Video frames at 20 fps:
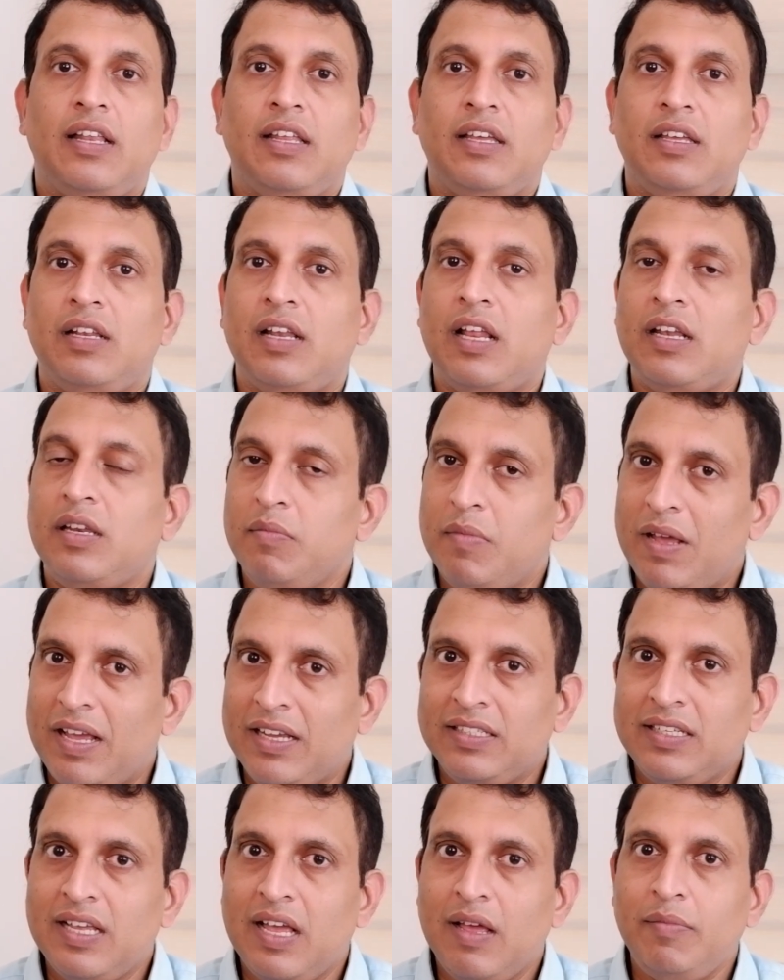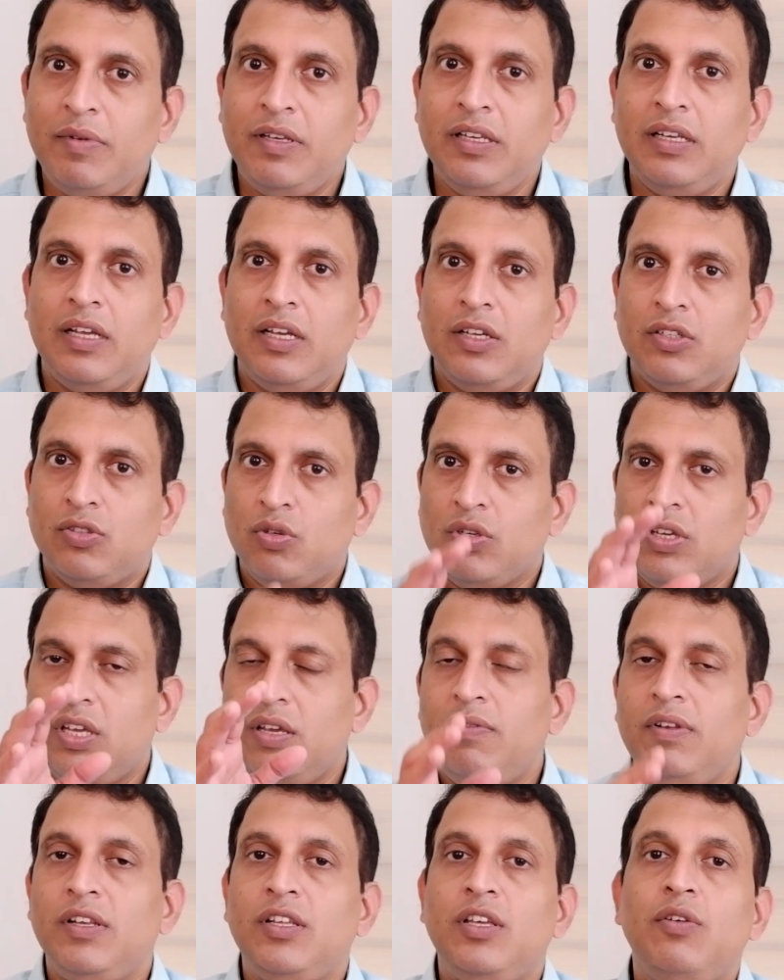They let him examine. So
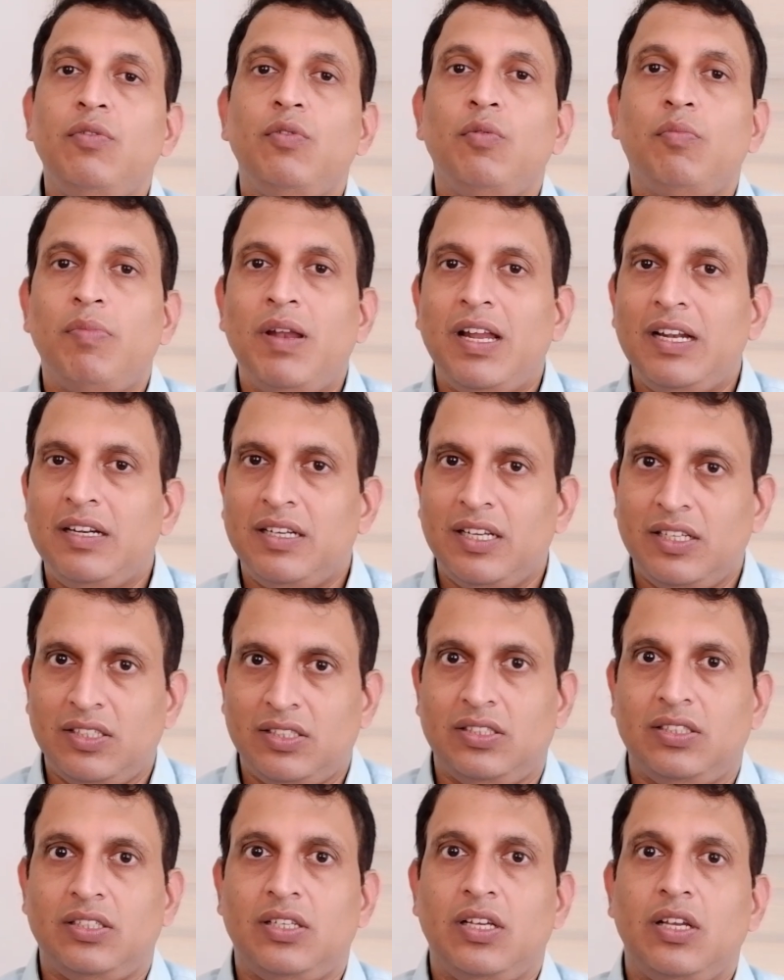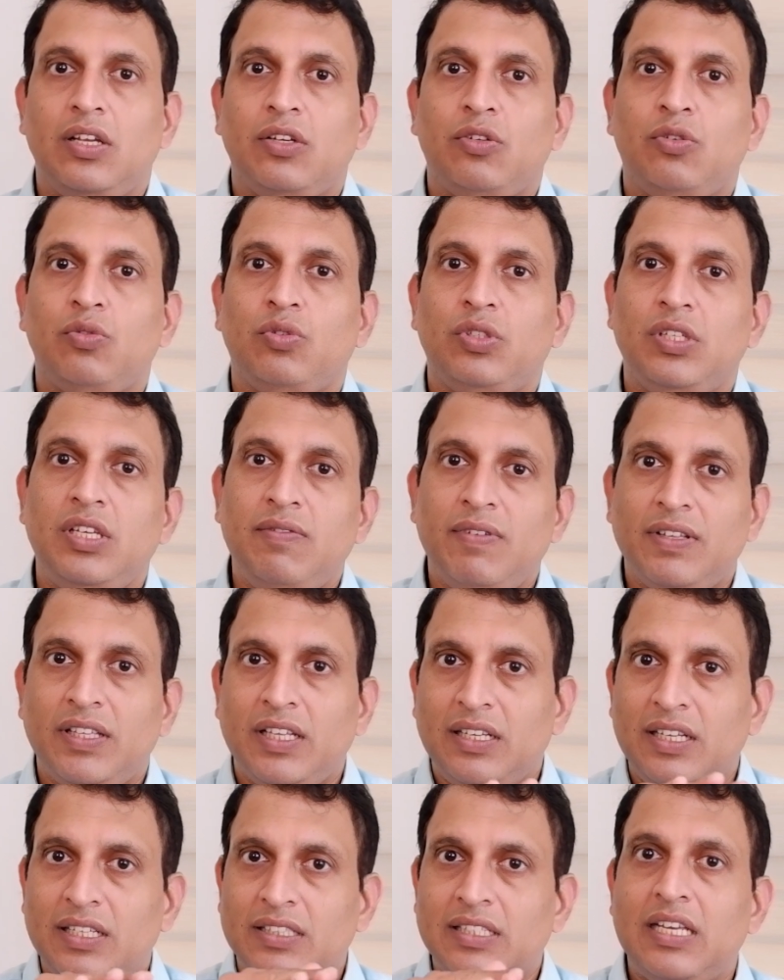he will give you blood tests to see
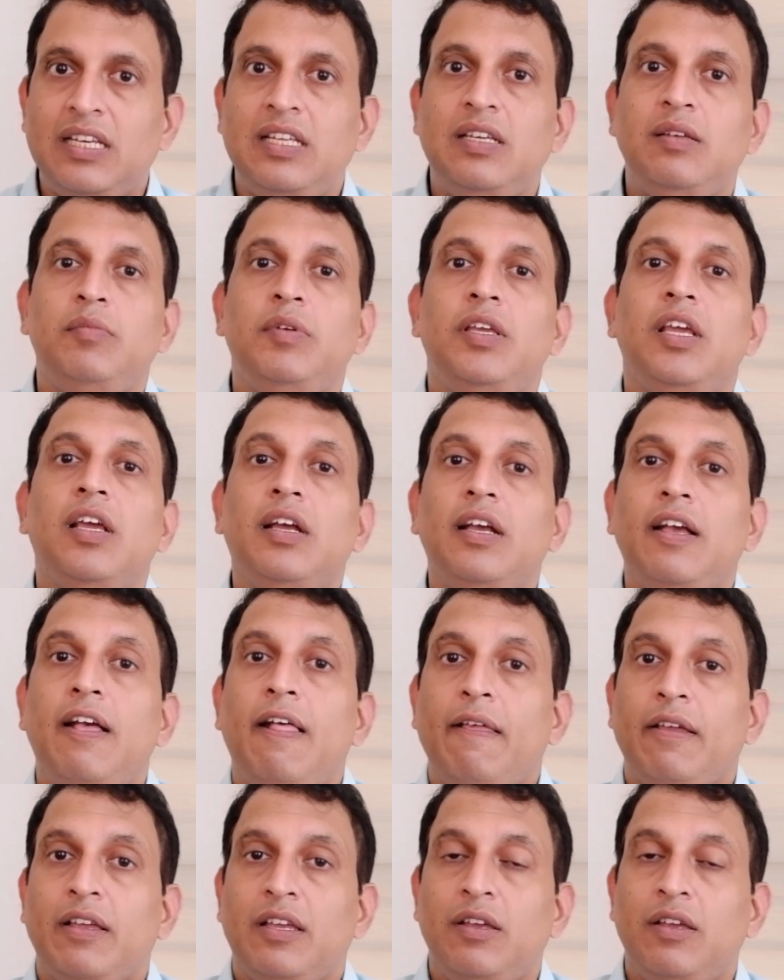whether there is anemia.